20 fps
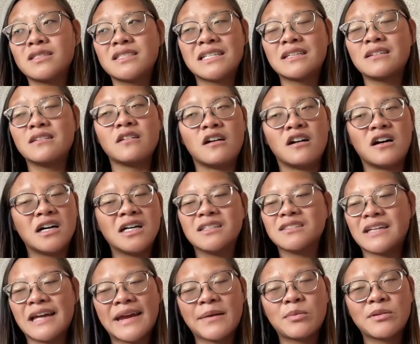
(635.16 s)
Did not
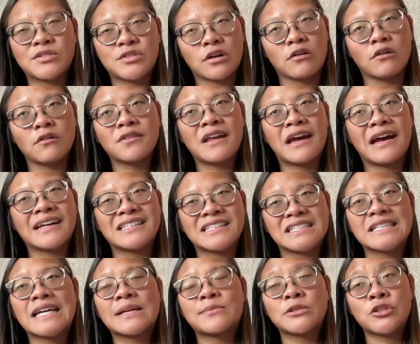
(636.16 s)
like Betrothed. I
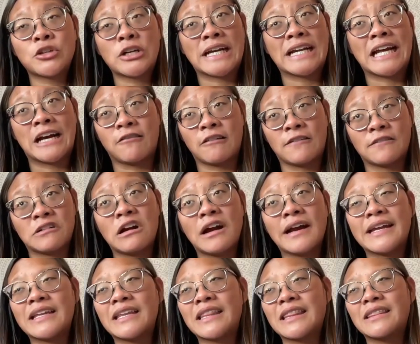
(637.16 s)
did like Betrayed, however.
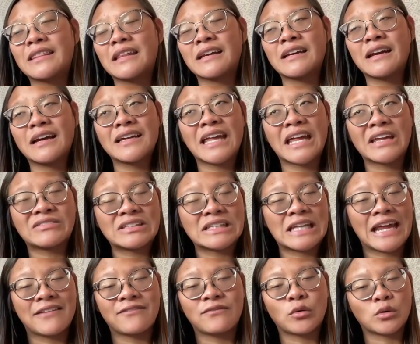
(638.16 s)
I think I gave it
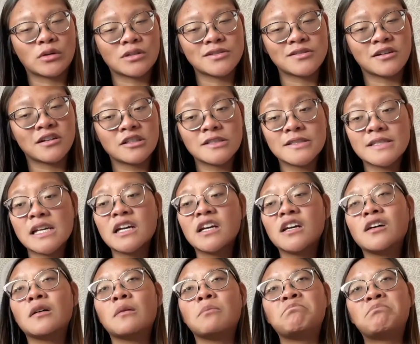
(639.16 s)
like 4 stars,
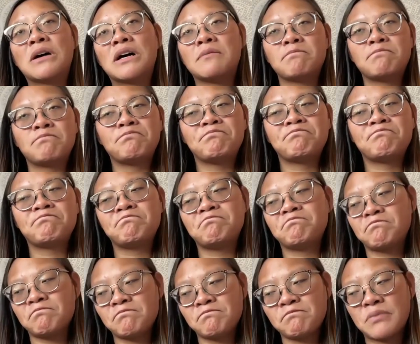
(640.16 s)
but
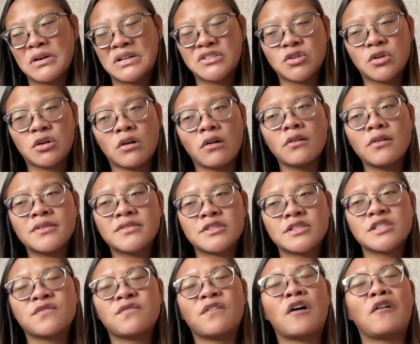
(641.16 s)
Betrothed
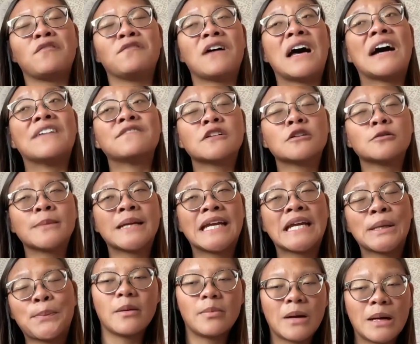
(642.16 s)
just fell flat for
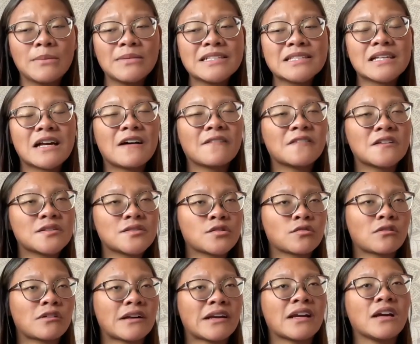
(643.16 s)
me. The premise of the
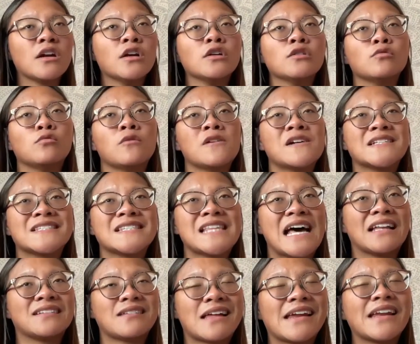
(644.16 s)
story was
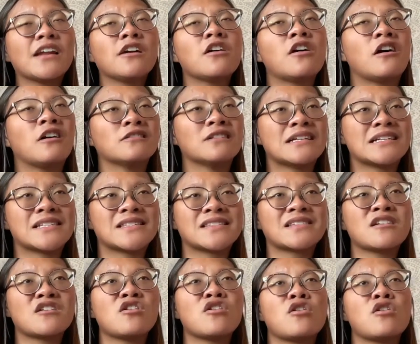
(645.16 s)
that Lady Hollis